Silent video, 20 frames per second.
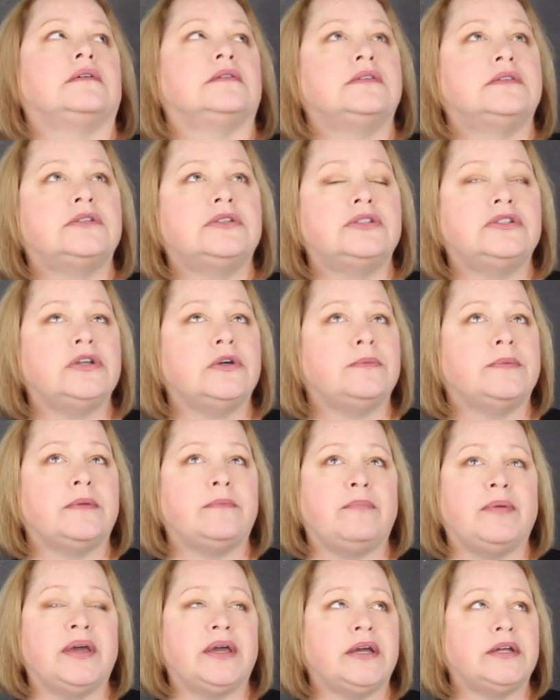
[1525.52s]

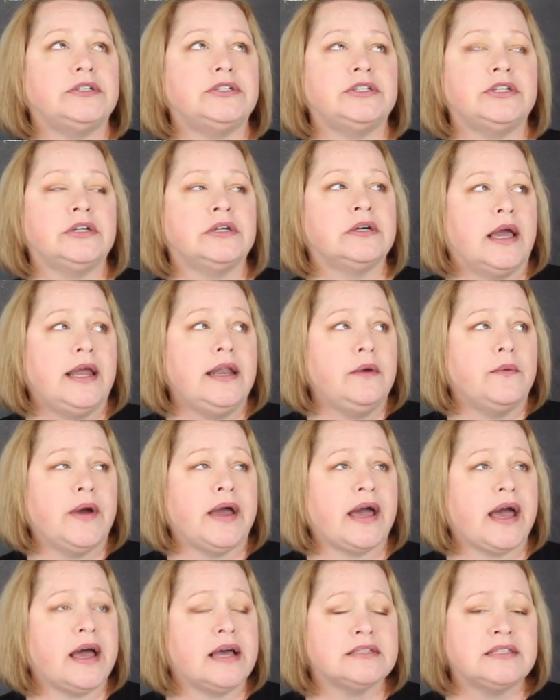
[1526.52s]
Stupid bitch.
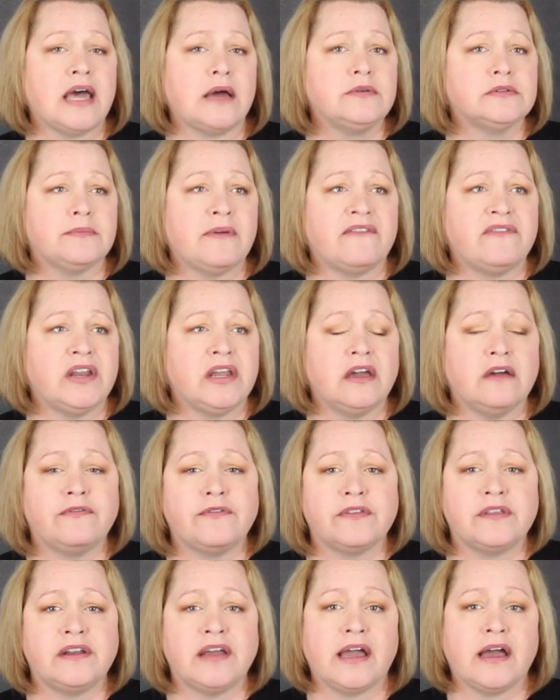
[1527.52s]
Anyway, guys, that was my video
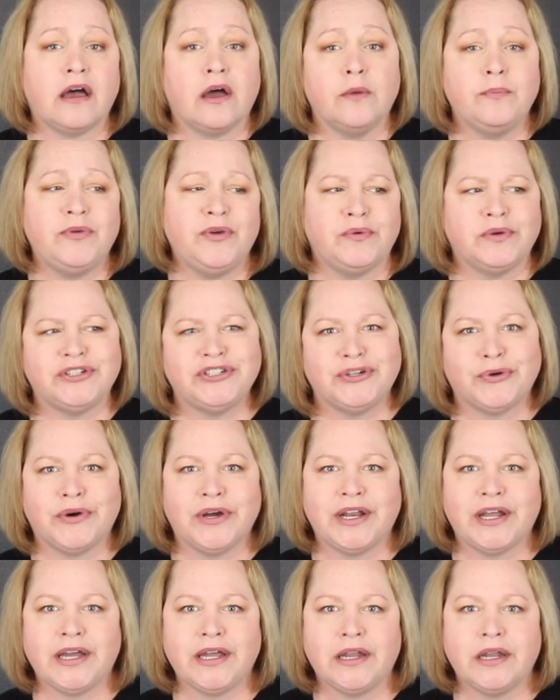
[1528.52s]
for the day. I hope you
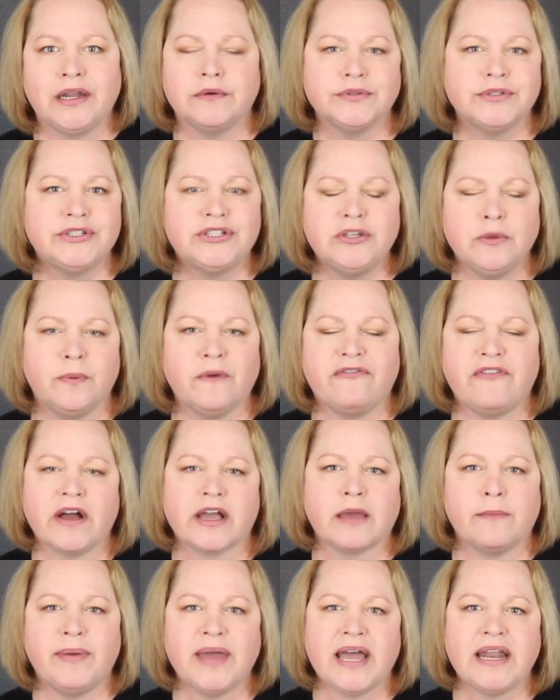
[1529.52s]
enjoyed it. It was super
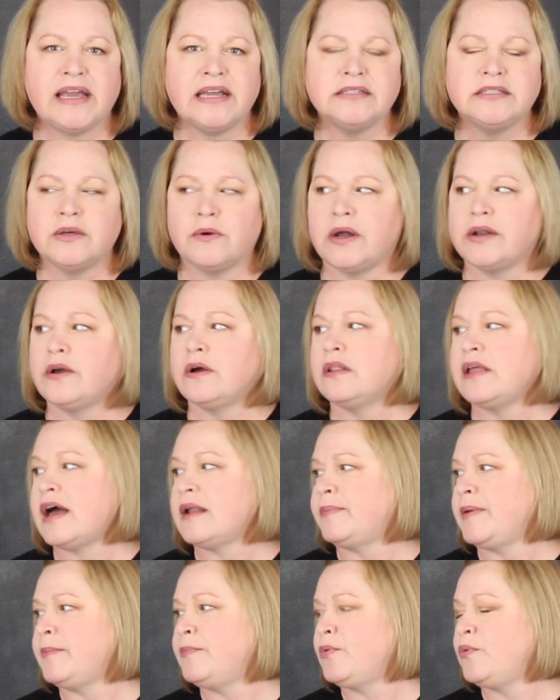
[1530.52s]
fucking petty, so I know a
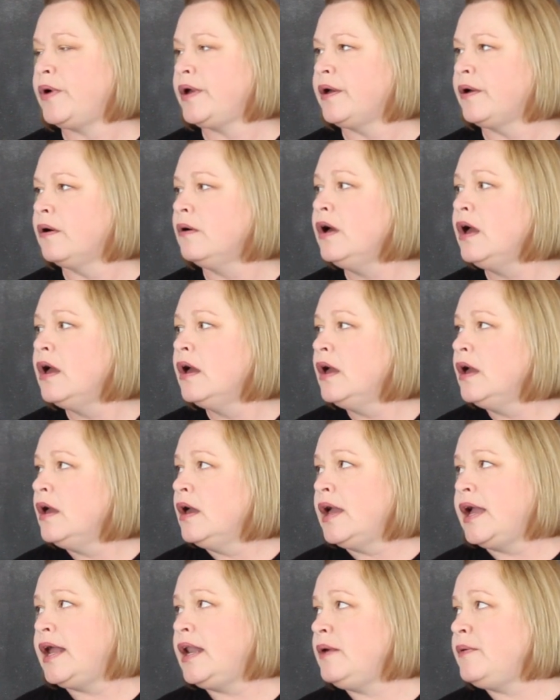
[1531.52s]
lot of people will.
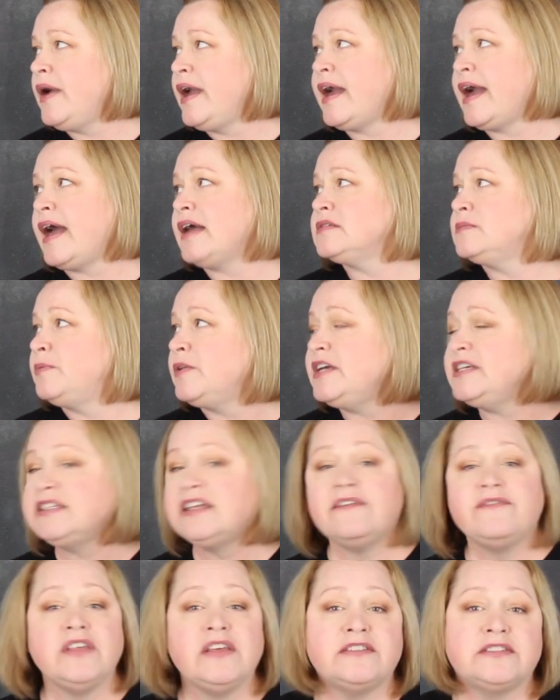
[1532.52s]
Anyway, guys,
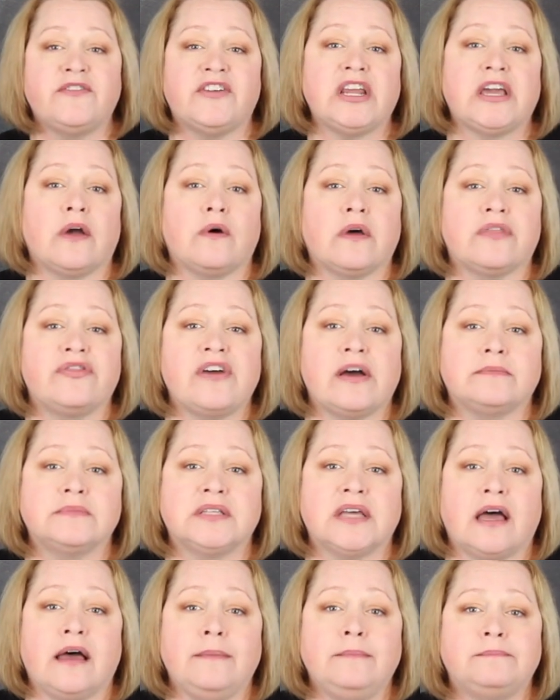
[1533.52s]
please give this video a
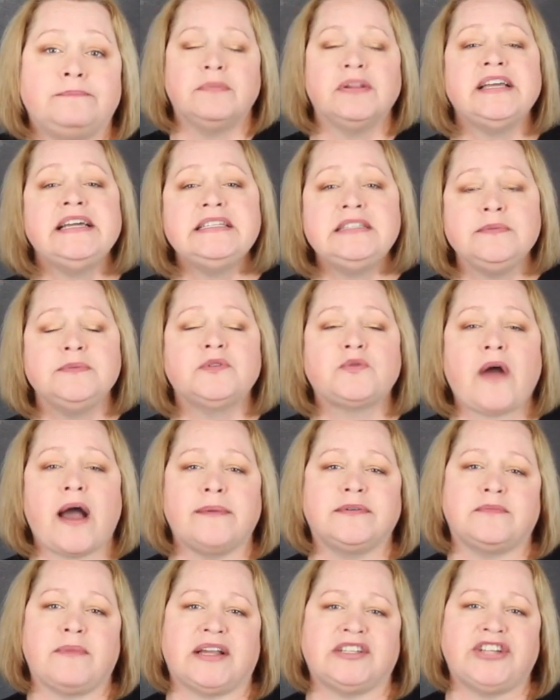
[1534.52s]
thumbs up. Please
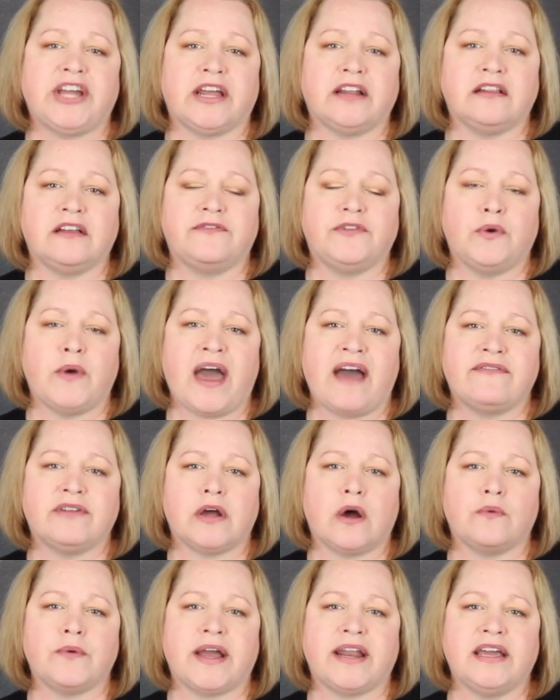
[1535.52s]
subscribe to my channel if you
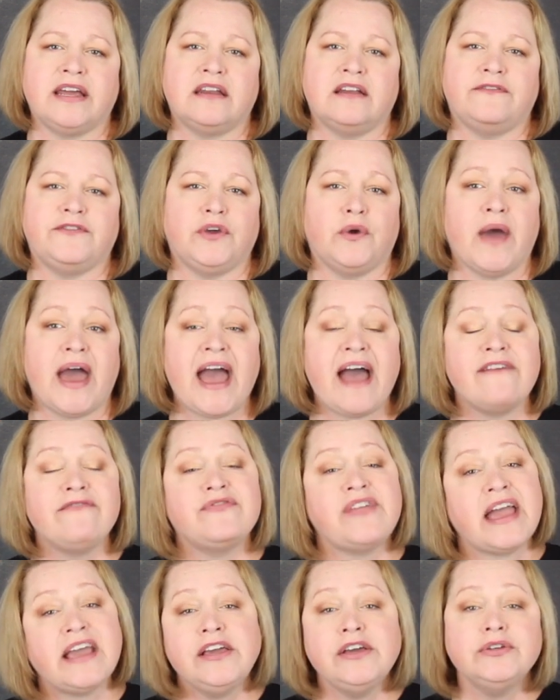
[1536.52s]
haven't already, and if you
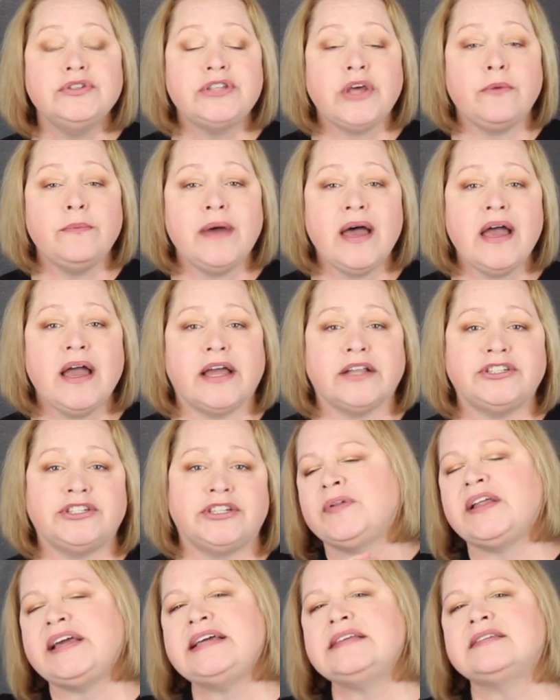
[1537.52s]
have, thank you so
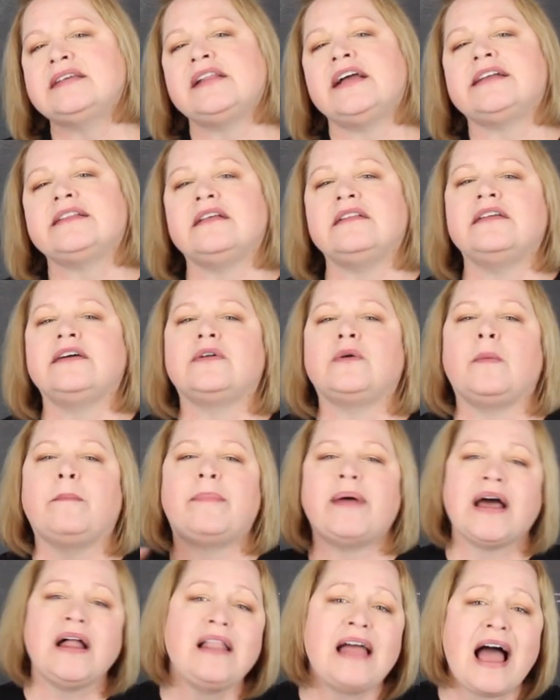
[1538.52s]
much. Please click the little
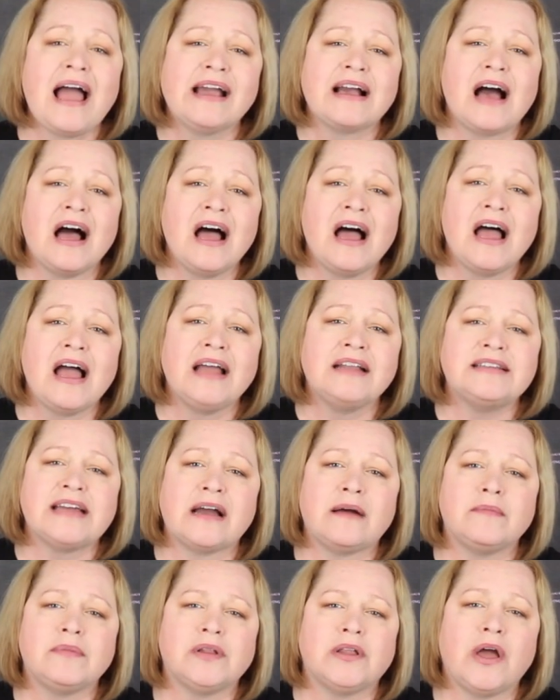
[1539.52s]
bell icon
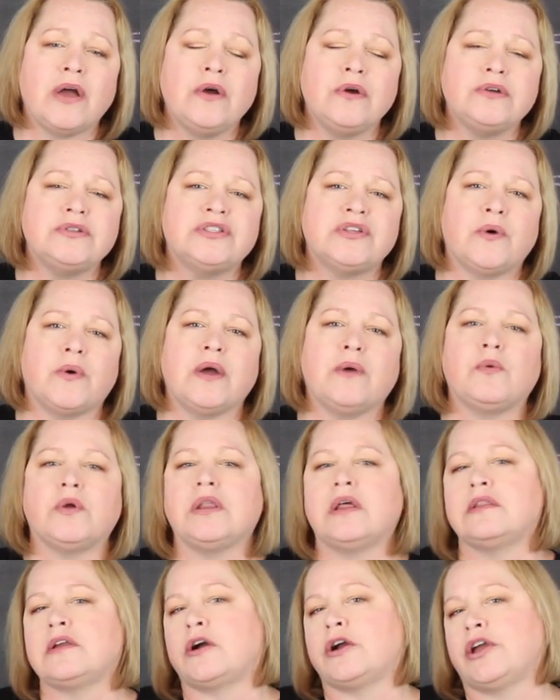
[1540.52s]
down below so it
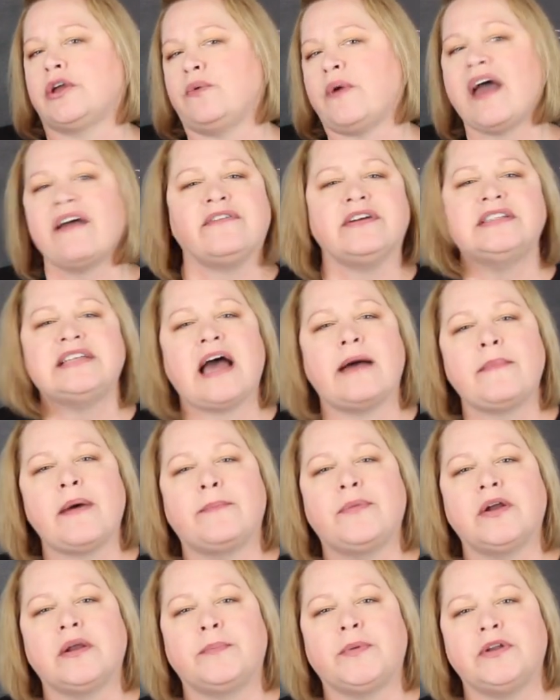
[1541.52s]
will alert you every time
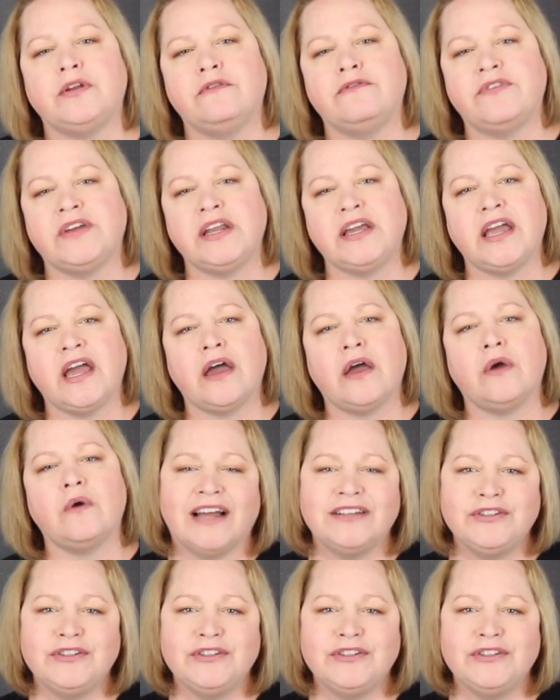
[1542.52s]
I put up a new video.